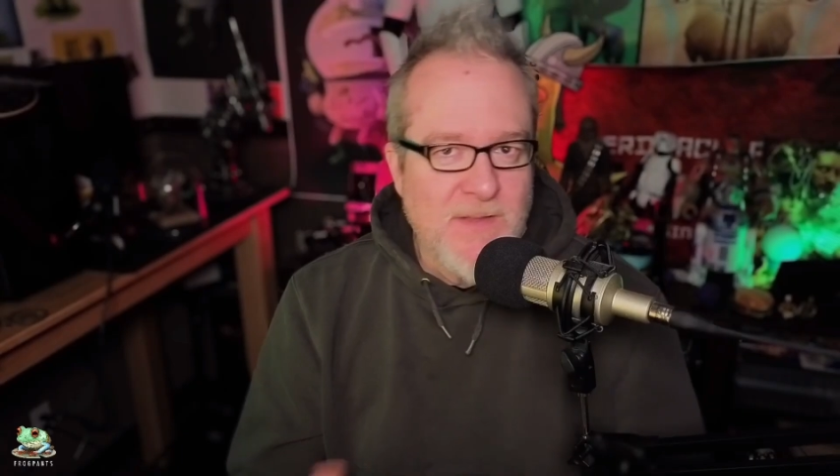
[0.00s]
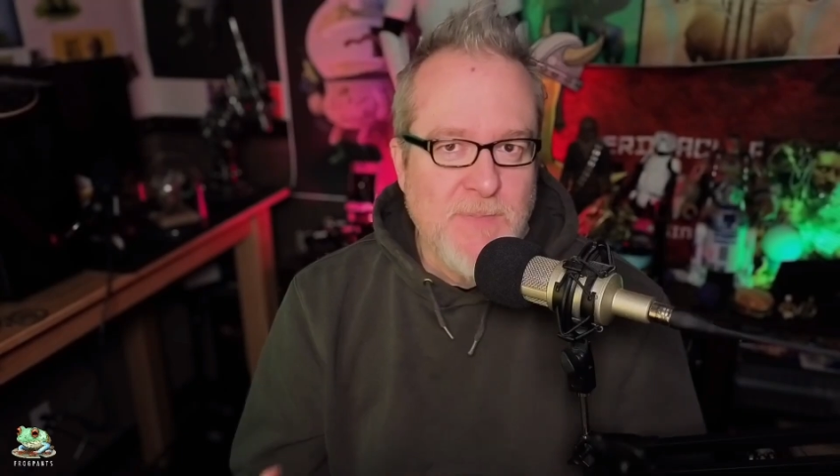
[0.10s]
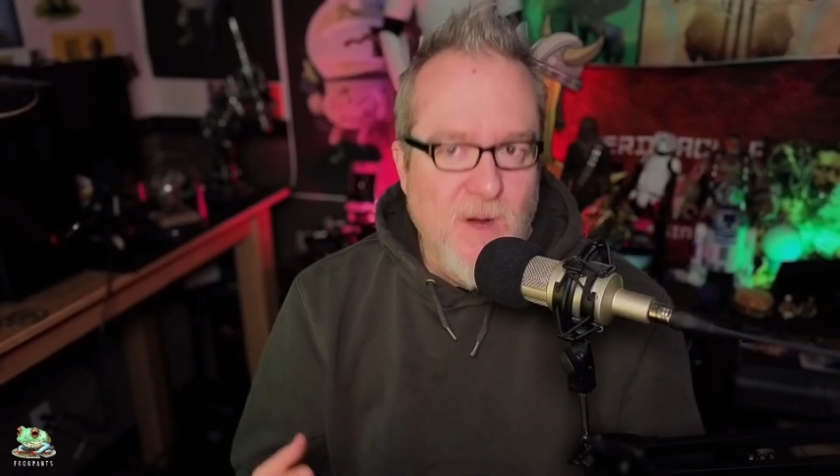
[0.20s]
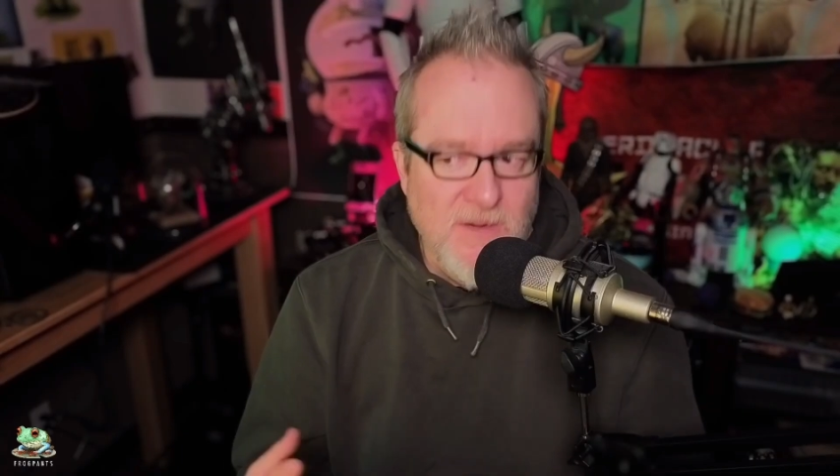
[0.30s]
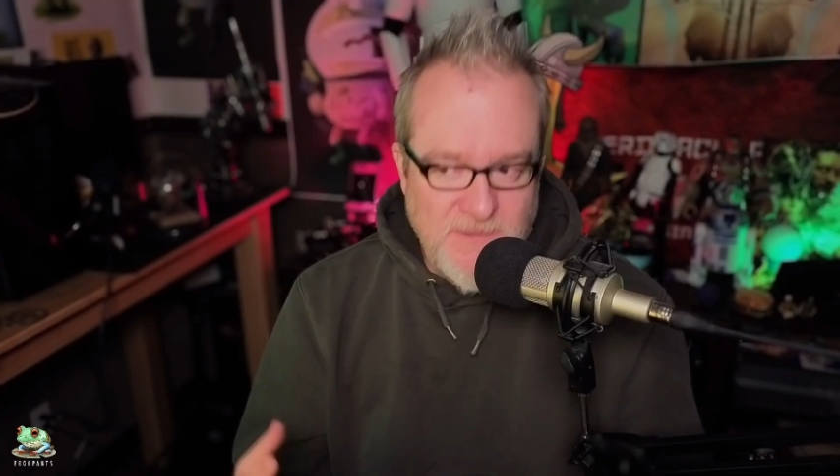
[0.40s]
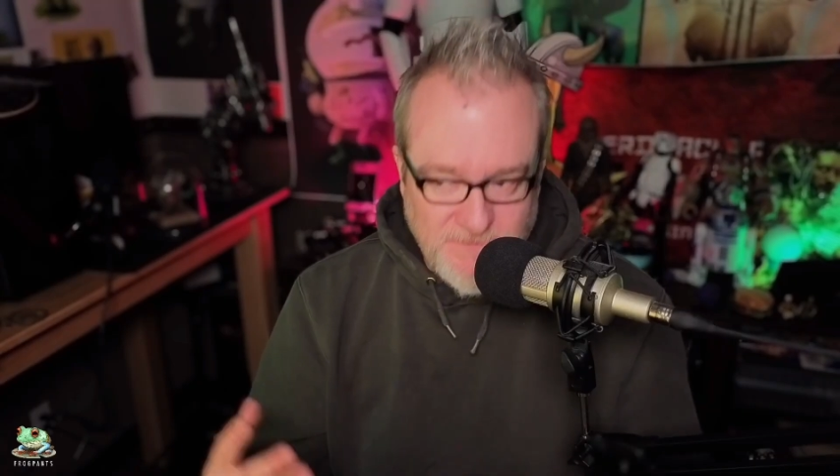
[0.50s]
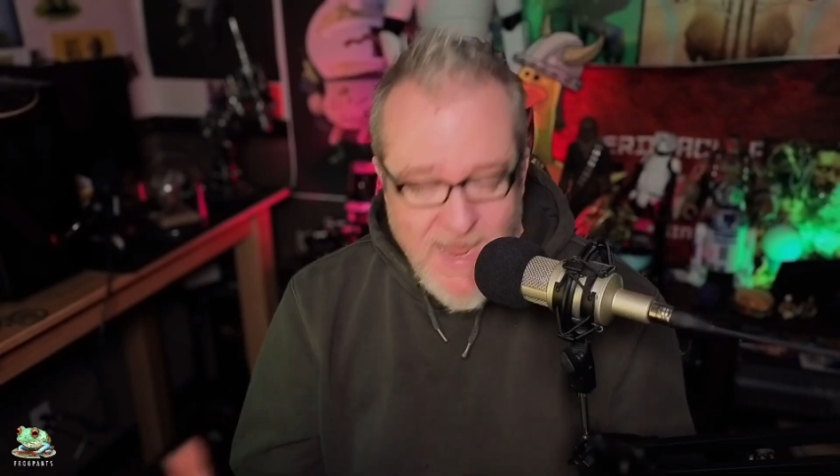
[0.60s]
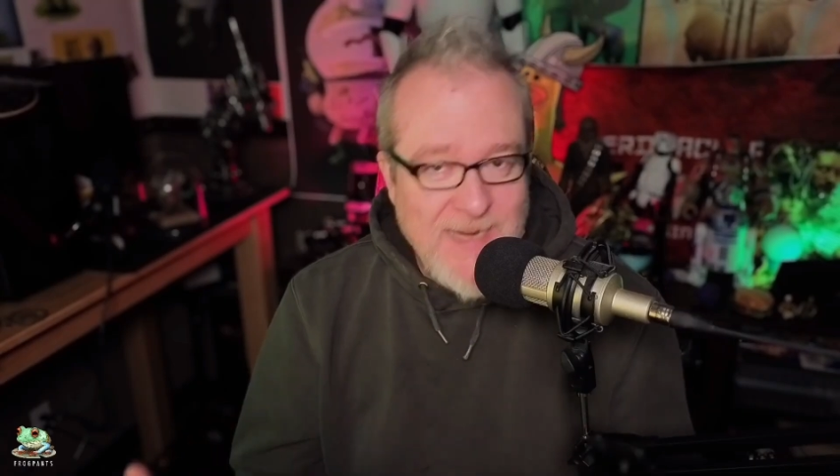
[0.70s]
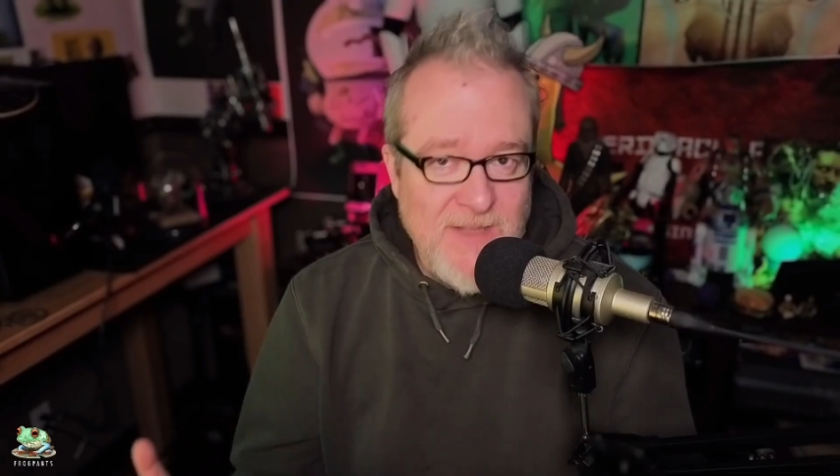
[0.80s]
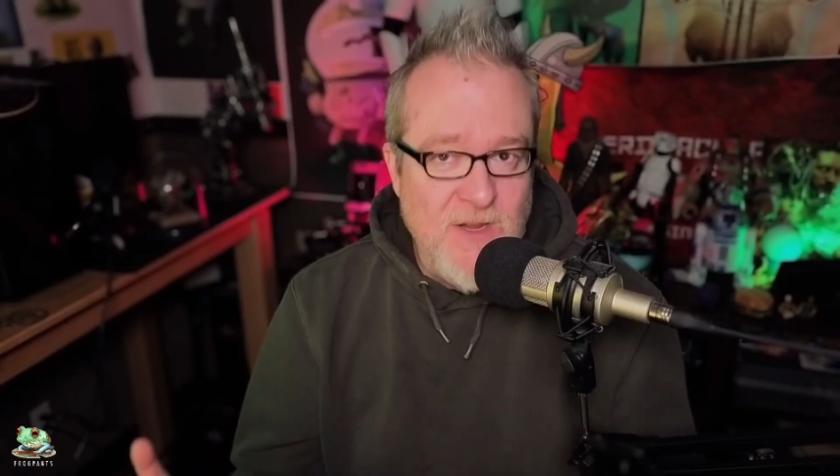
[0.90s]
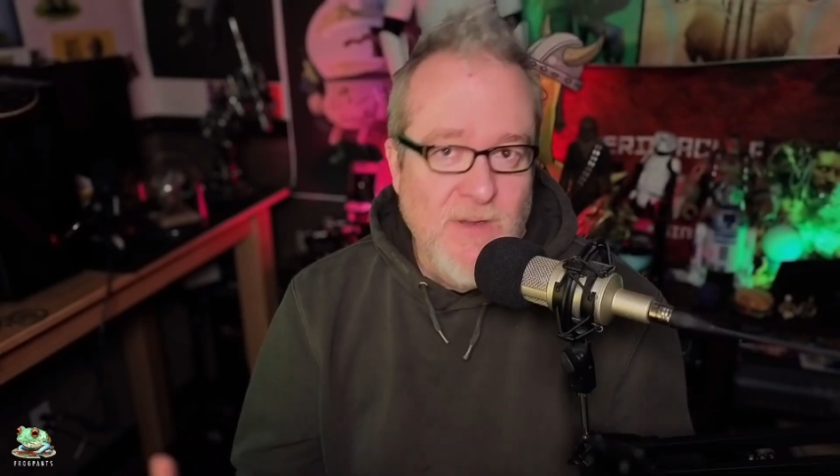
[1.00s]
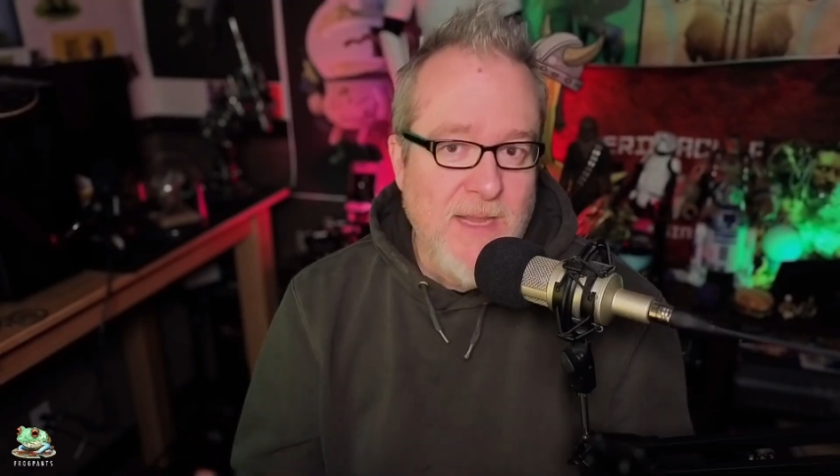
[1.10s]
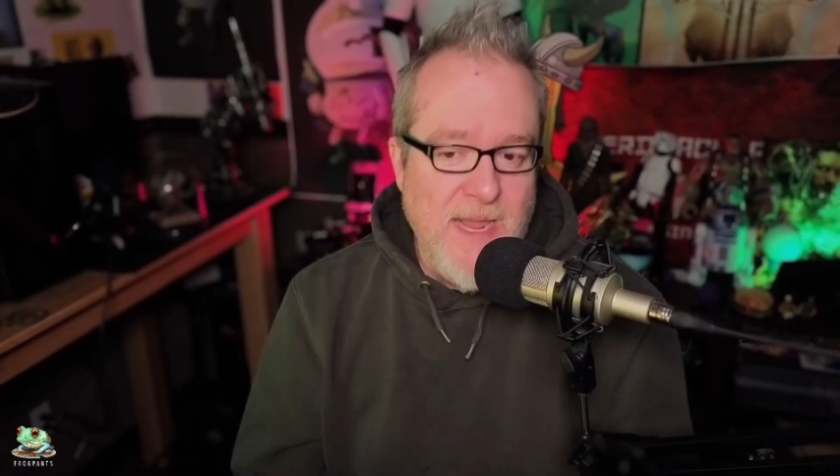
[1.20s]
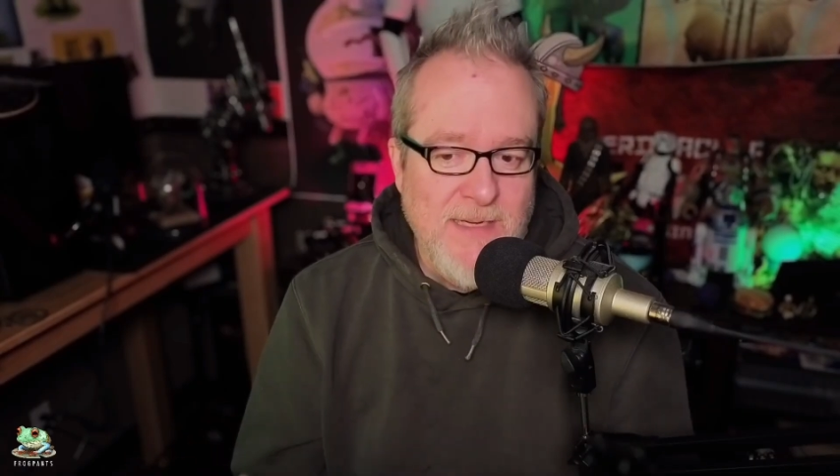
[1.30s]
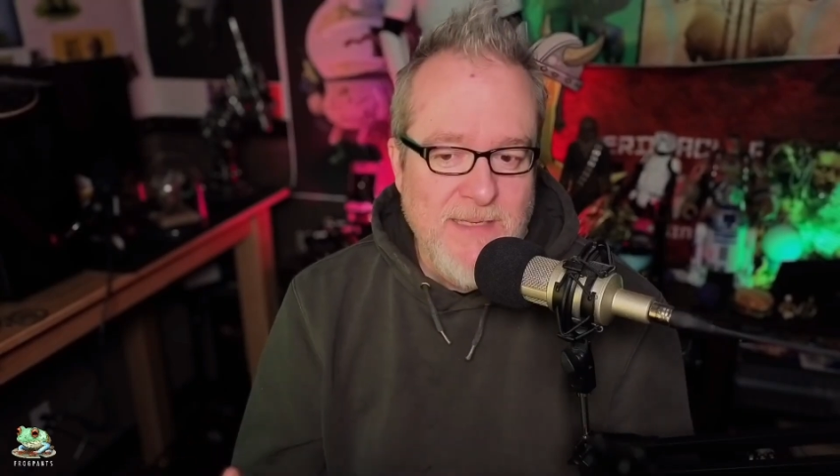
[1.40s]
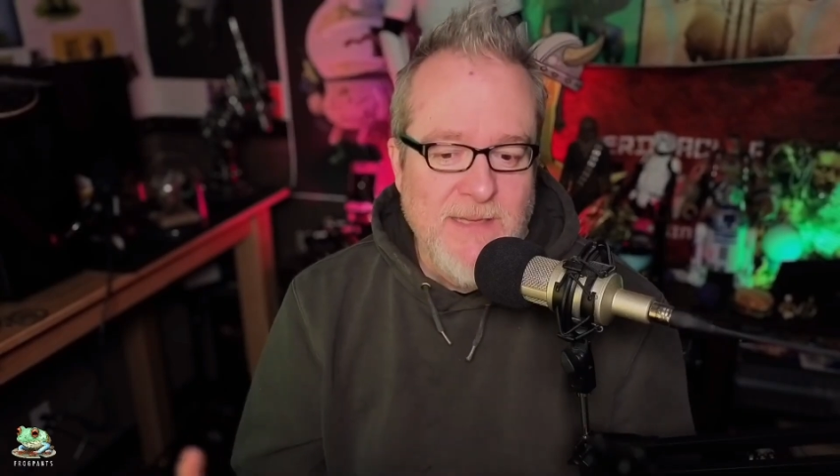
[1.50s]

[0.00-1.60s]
these parts back in the early 80s,